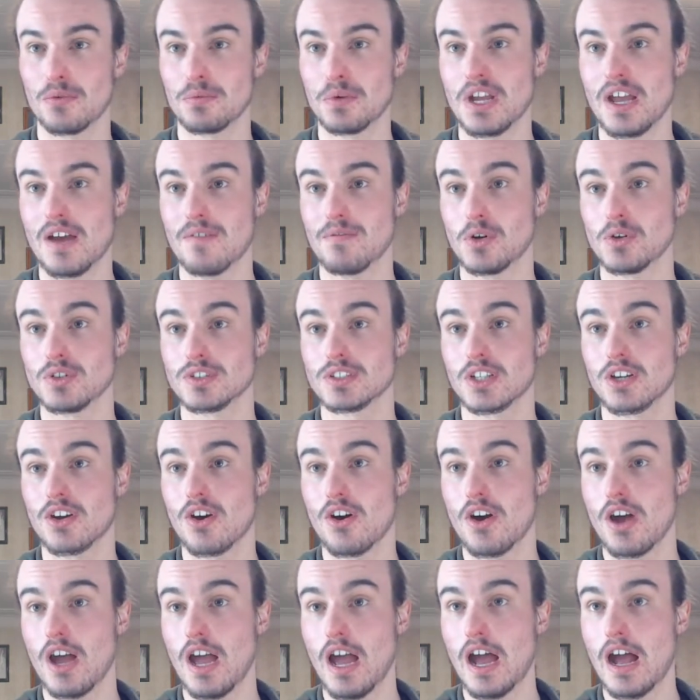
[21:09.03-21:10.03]
We have also
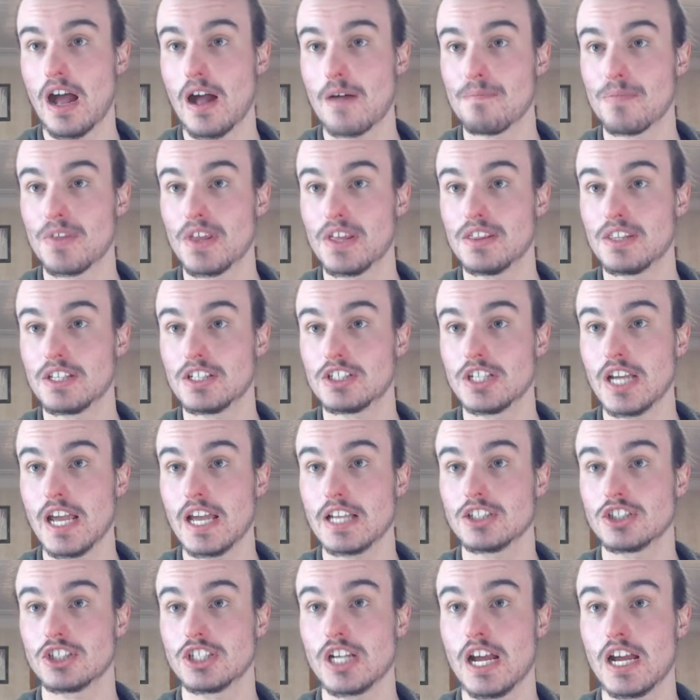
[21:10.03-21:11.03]
got in the
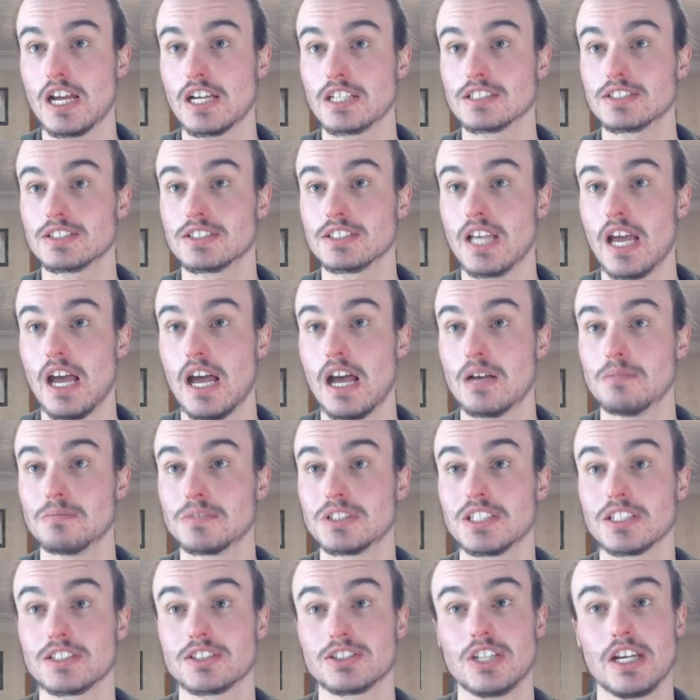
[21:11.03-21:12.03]
chat Sharks
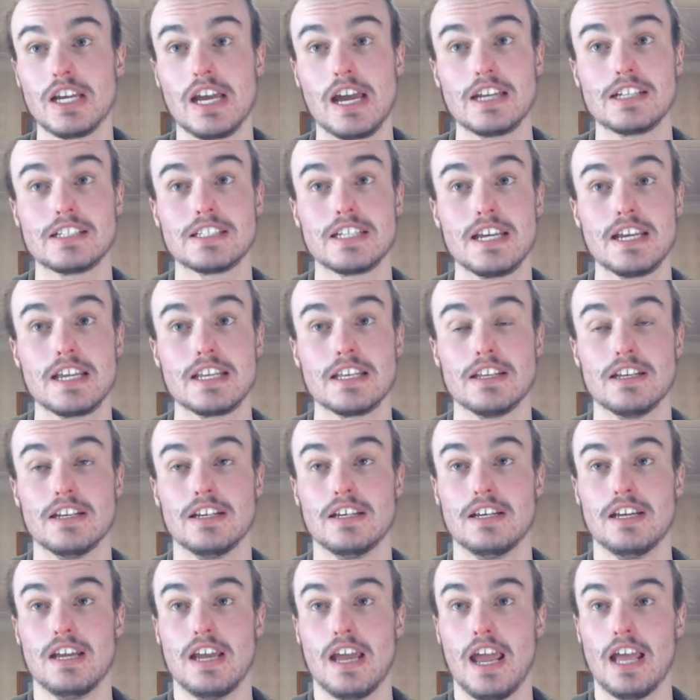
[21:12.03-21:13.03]
6 to 18
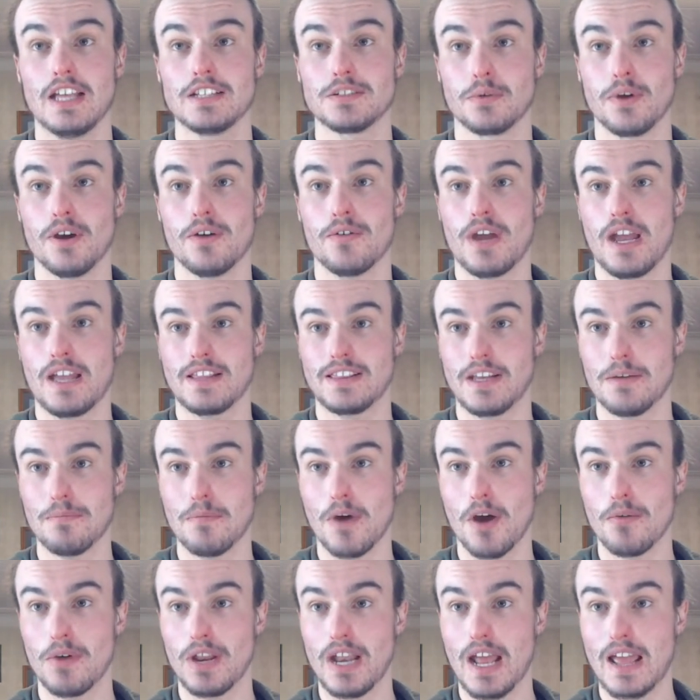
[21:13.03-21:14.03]
as well at the
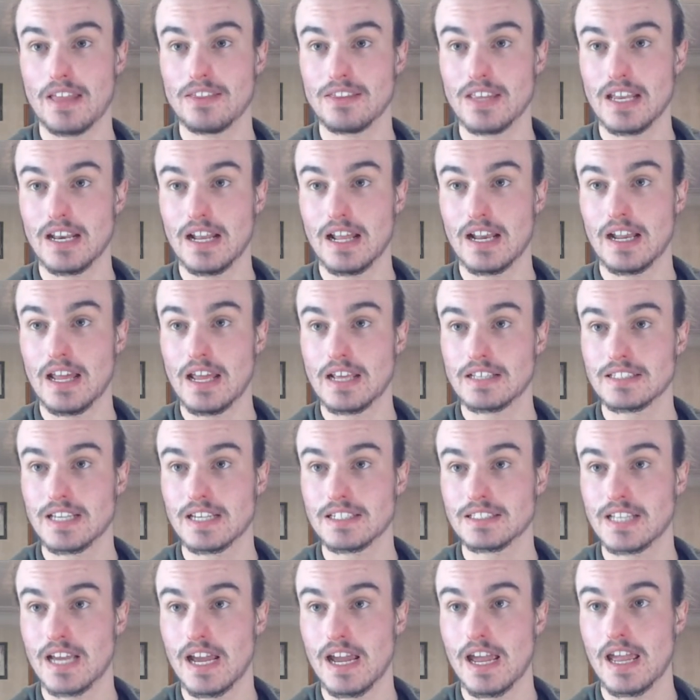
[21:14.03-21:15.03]
moment. And then an
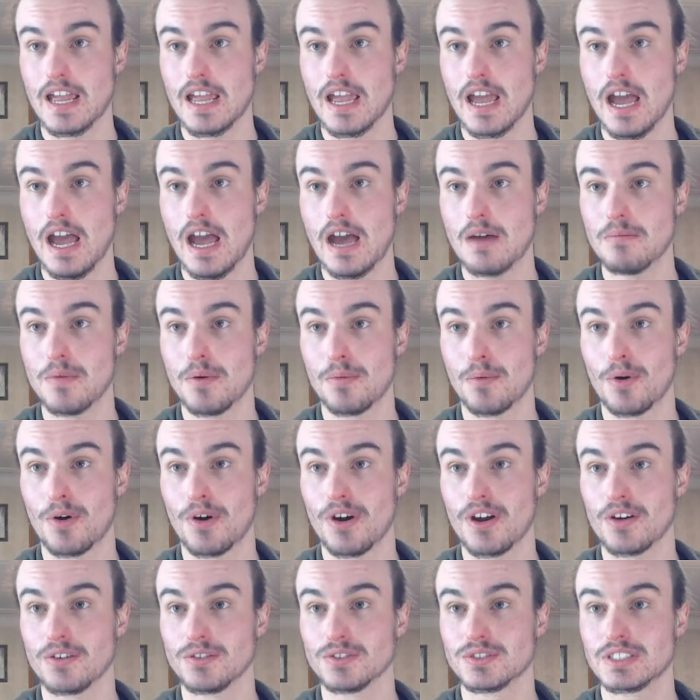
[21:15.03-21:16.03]
Anzac Day
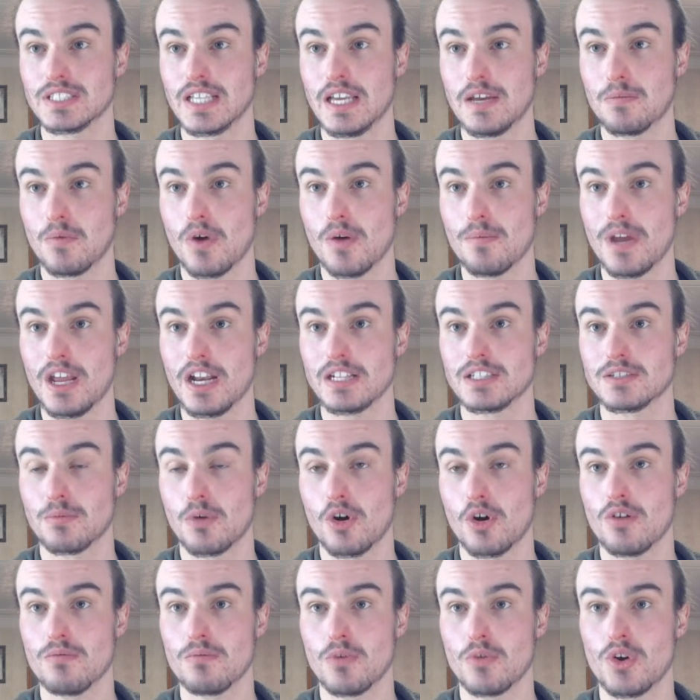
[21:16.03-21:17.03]
memorials in Waimate
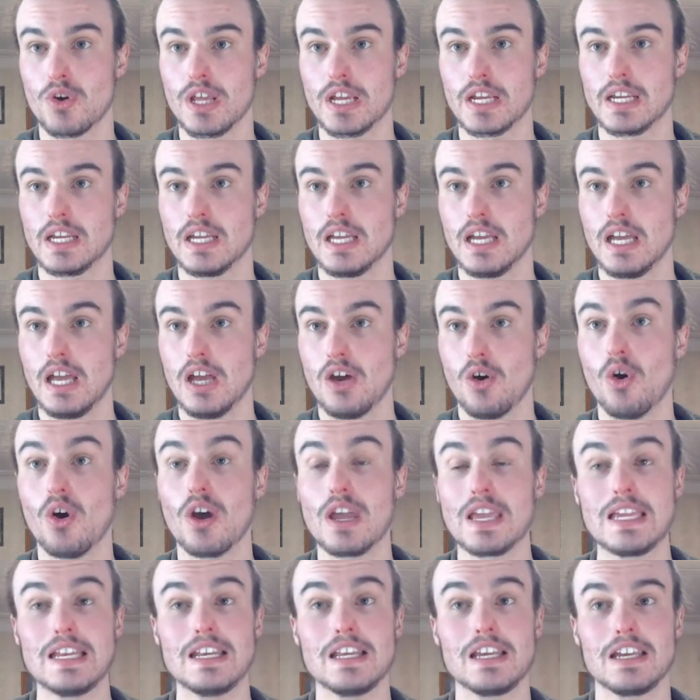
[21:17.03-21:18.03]
tomorrow morning, or
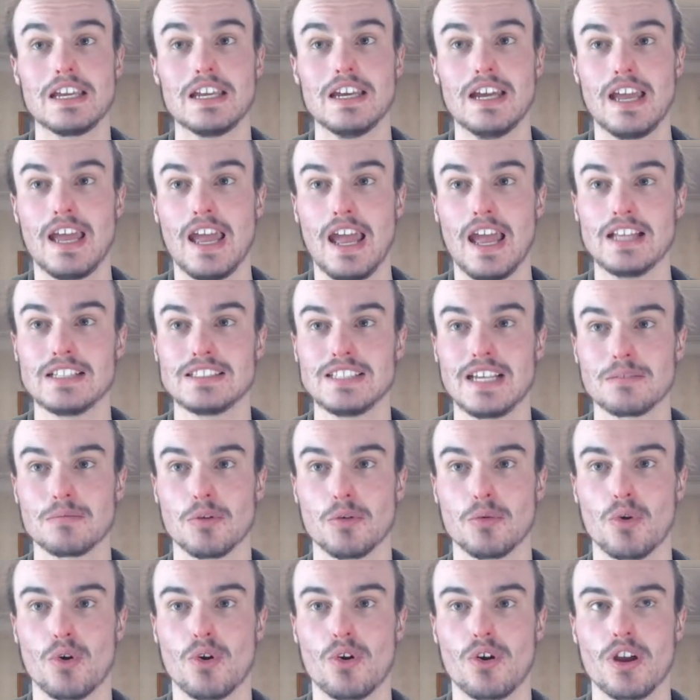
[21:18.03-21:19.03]
any Anzac
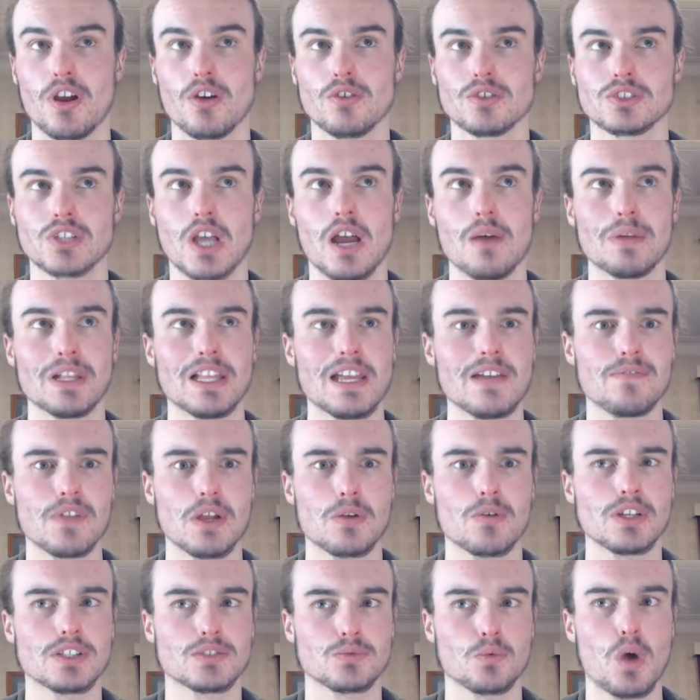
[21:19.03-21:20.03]
memorials. I believe
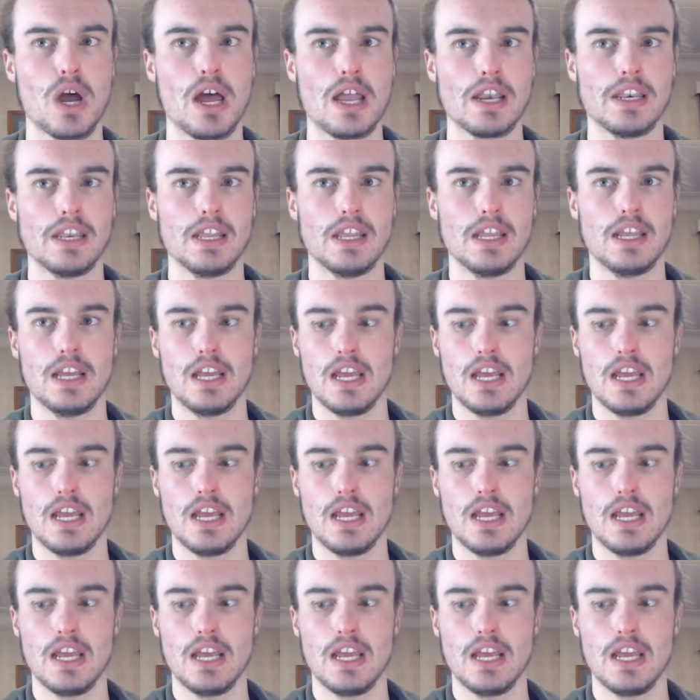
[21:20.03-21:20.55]
there is one.